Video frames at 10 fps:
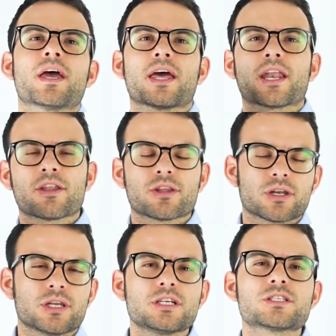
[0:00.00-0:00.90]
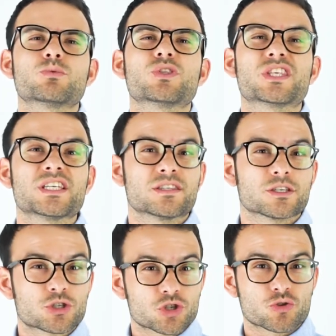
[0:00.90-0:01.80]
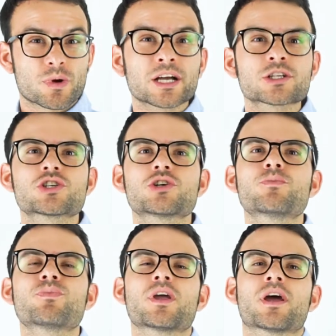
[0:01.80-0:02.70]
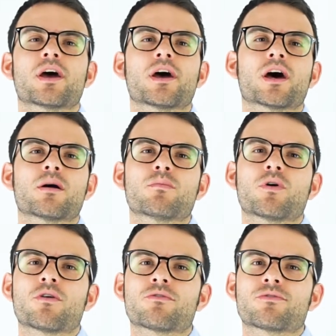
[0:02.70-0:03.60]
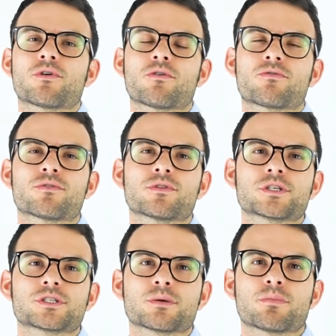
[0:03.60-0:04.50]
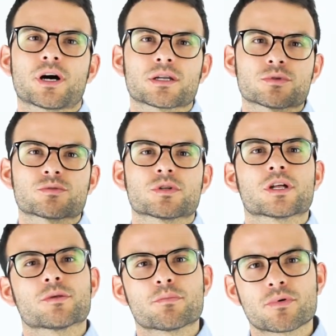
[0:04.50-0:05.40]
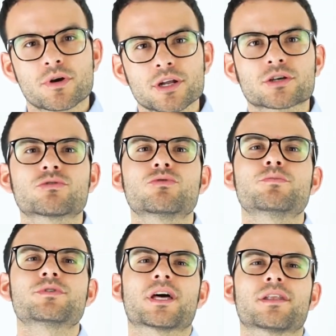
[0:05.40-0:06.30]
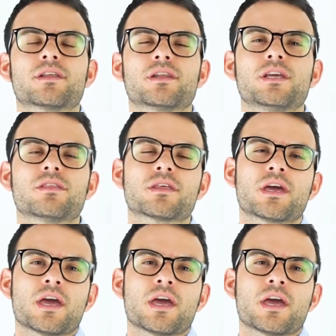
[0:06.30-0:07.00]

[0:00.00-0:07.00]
And underneath we see the structure of these departments, what are the product groups underneath.